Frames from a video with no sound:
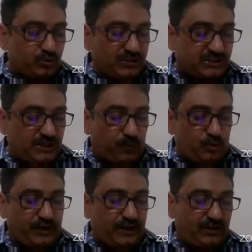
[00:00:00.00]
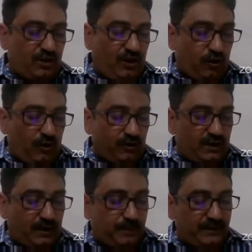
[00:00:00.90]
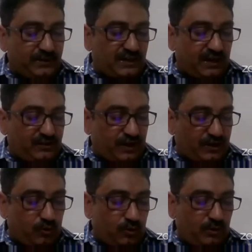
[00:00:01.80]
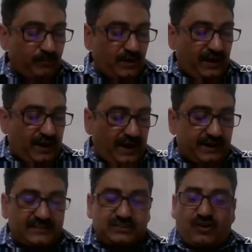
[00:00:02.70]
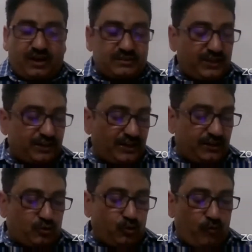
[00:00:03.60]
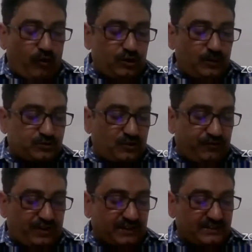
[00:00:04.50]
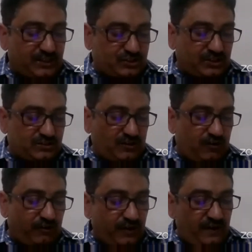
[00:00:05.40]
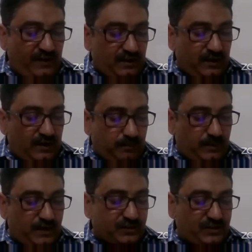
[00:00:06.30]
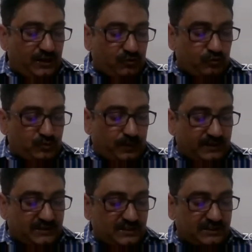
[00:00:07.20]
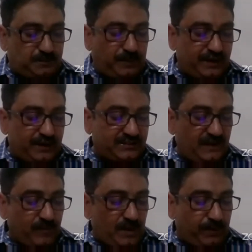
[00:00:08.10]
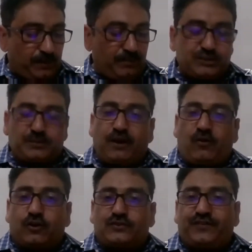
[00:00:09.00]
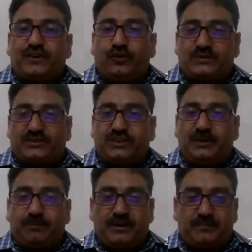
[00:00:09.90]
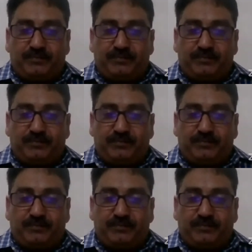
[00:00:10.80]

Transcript: a UGC project on Rabindranath Tagore and has 2 volumes of translations of Mahesh Elkunj sir's plays published by Oxford University